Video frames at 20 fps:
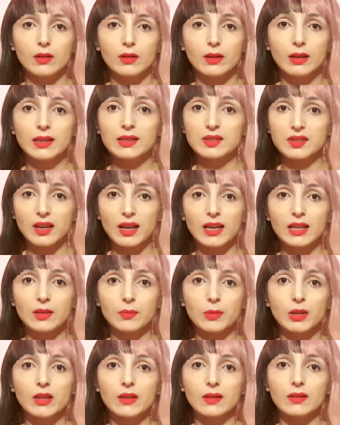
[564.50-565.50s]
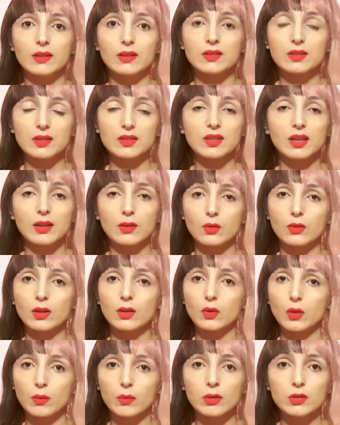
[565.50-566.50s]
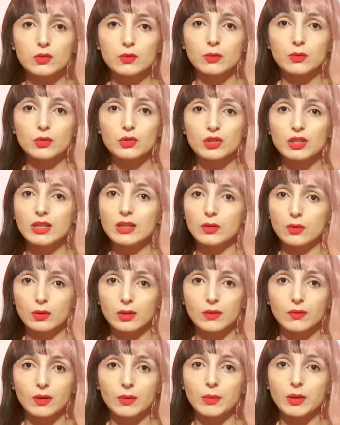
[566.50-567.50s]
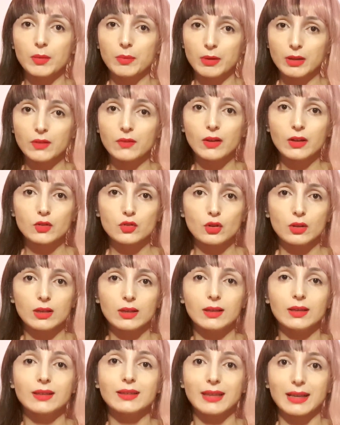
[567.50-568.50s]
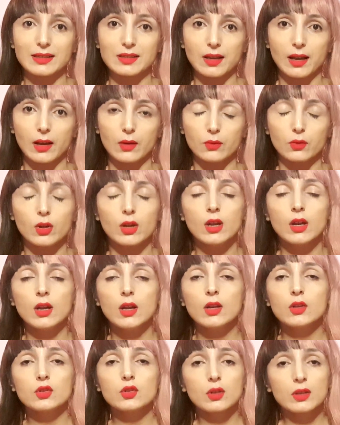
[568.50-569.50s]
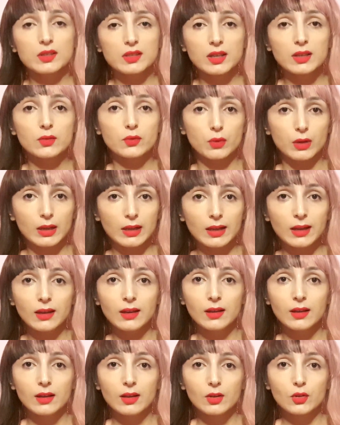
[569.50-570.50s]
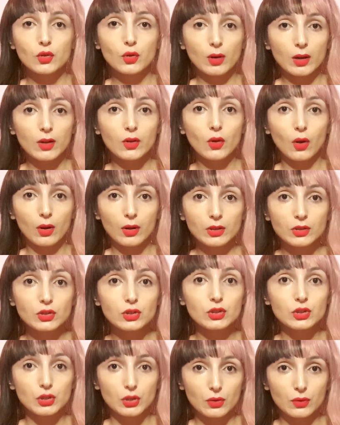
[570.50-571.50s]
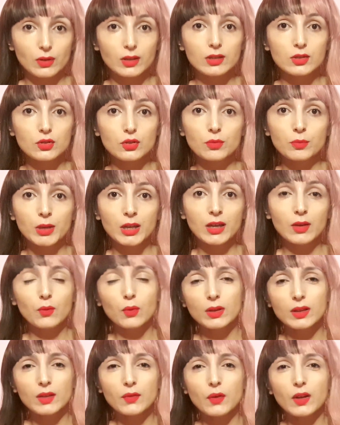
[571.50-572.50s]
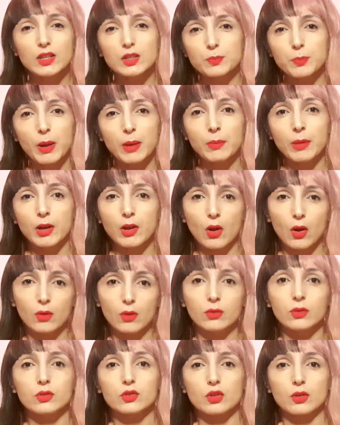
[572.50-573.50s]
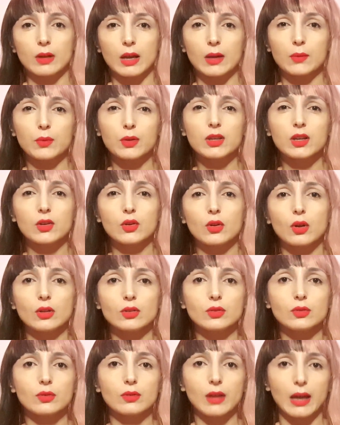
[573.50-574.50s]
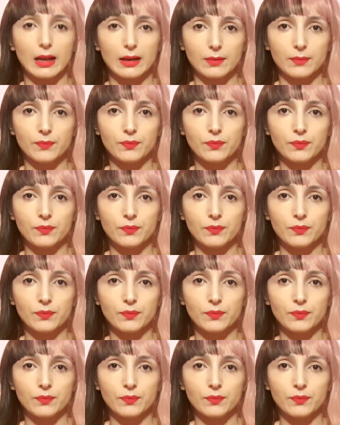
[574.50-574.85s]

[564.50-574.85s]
inside me, that it's the psycho that no one's going to see, not even me, but eventually it gets out. So I said, really? You are going to do this to me? What if I spam my own nudes online? What are you going to do then?